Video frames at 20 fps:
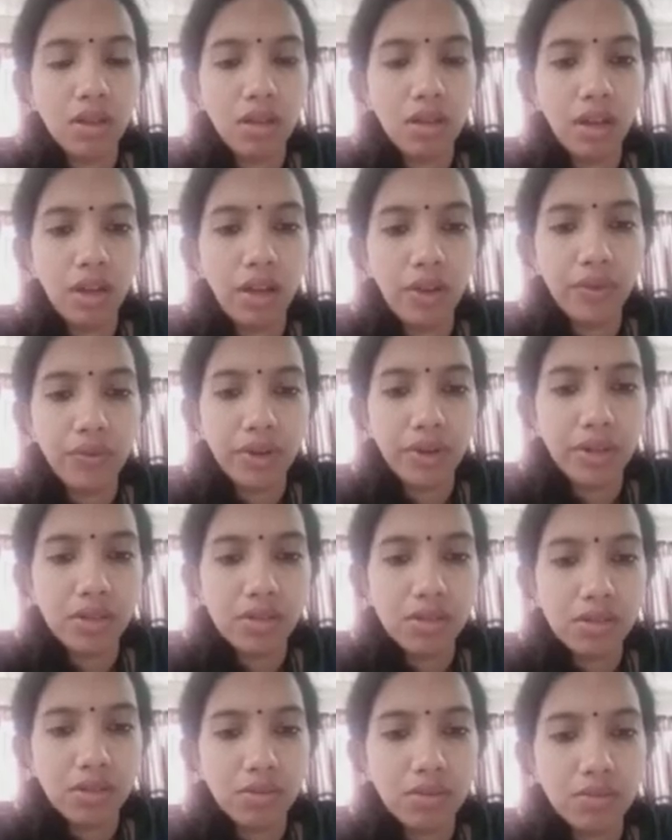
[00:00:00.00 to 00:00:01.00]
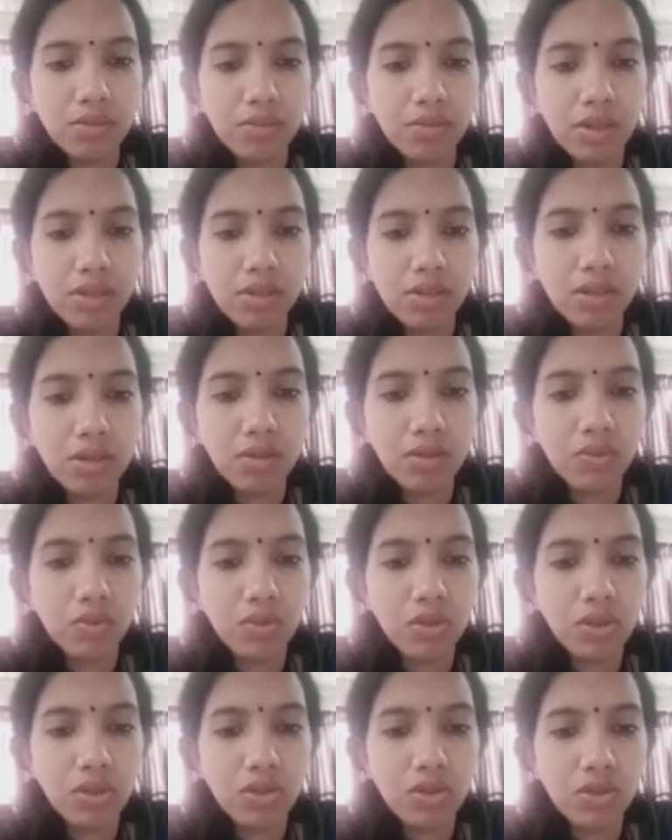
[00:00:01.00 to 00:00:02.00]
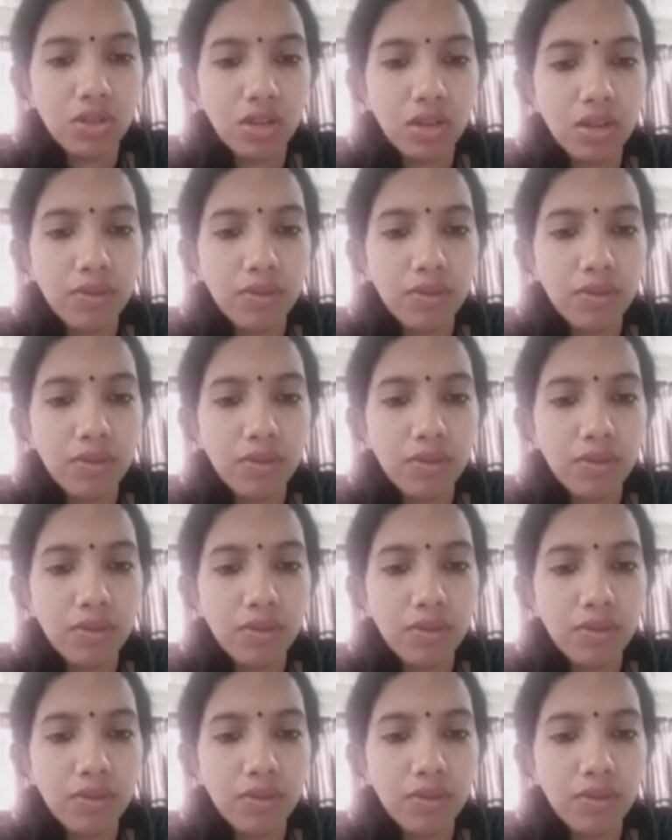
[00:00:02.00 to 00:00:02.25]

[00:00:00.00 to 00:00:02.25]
Hi friends, myself Drisha.